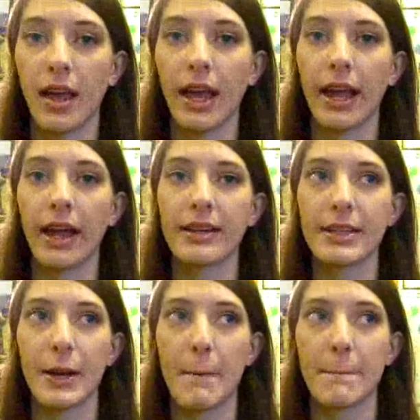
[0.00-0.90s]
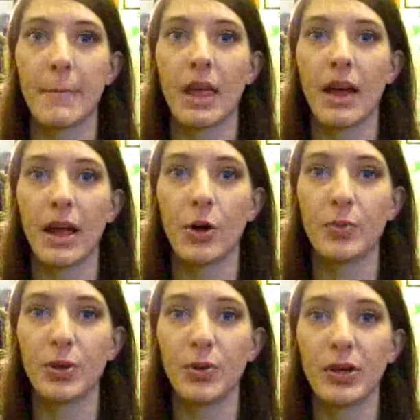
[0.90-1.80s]
And I
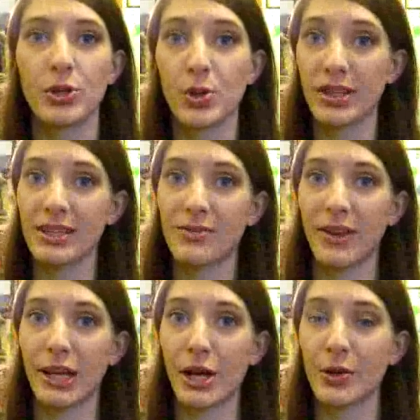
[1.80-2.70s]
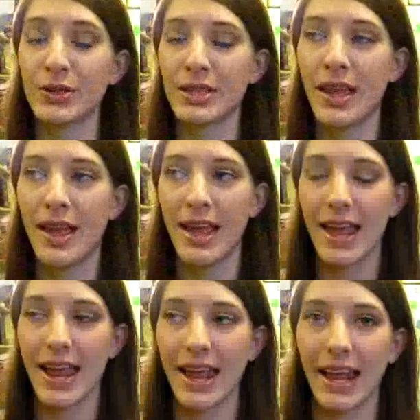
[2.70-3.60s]
hope you enjoy these videos,
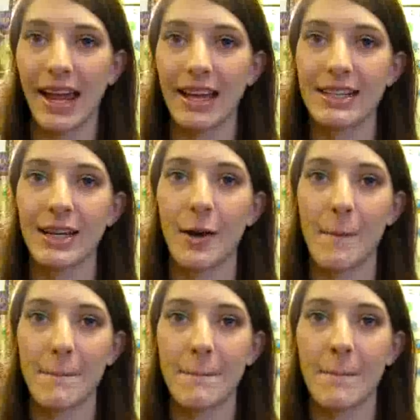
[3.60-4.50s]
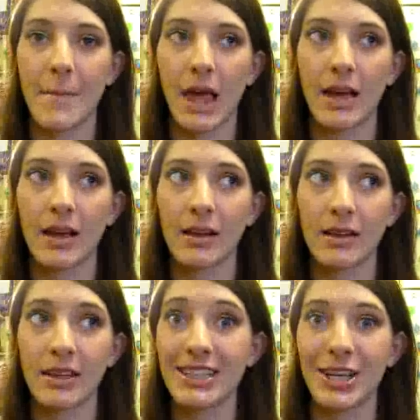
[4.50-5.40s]
and
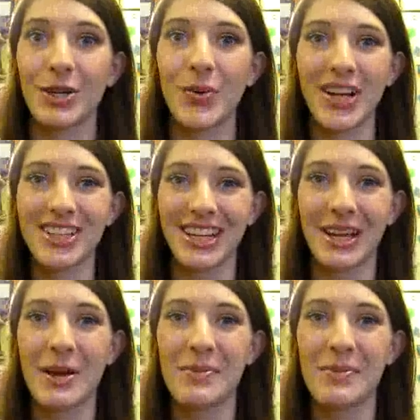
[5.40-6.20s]
continue watching.